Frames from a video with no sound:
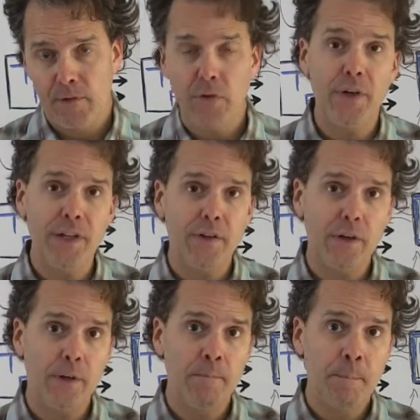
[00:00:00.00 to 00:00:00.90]
for
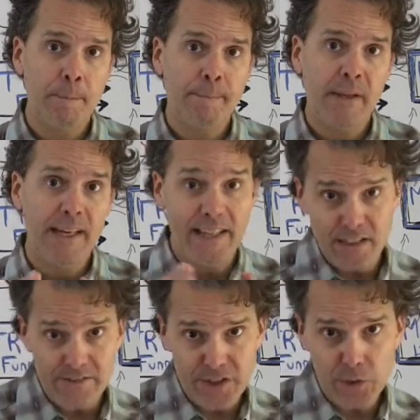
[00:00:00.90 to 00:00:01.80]
either
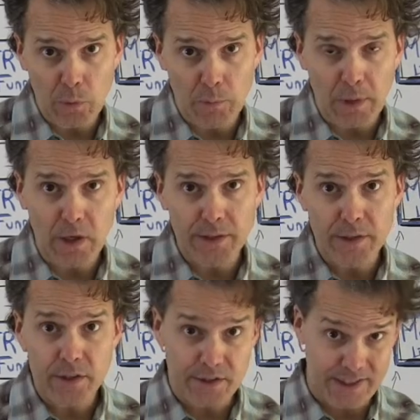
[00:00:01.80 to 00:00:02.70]
individual
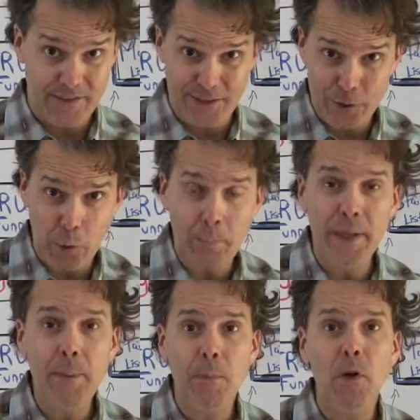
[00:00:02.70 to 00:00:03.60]
marketers, individual
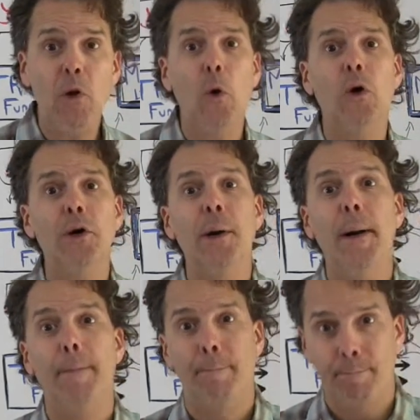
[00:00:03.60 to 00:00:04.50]
people,
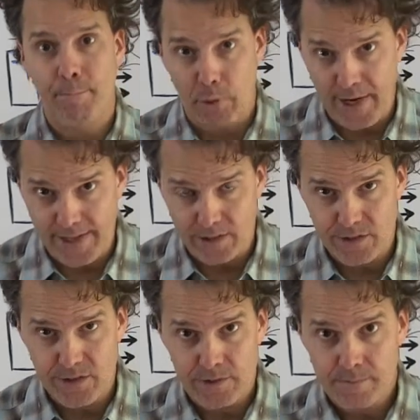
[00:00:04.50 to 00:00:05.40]
or
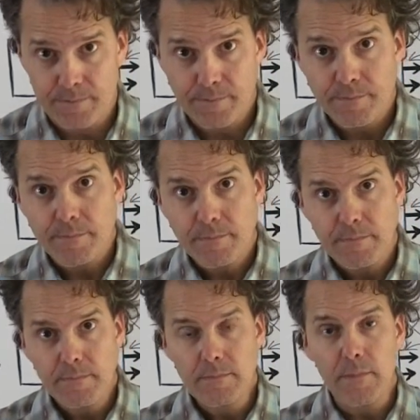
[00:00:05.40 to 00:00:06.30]
brands.
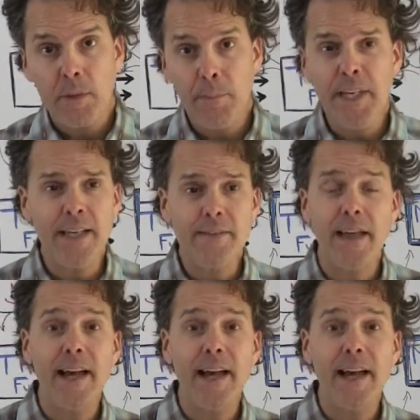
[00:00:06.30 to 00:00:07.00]
Meaning